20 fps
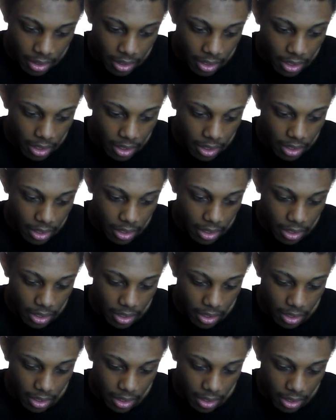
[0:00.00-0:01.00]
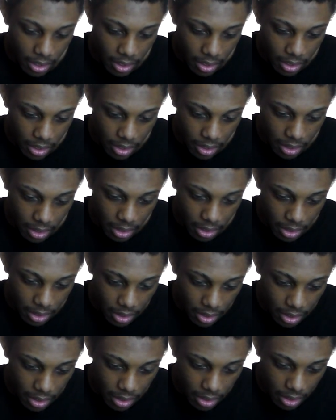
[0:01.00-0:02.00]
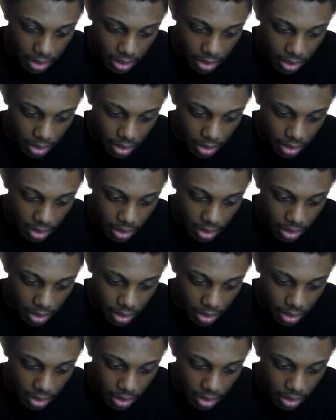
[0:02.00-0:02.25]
(not speaking)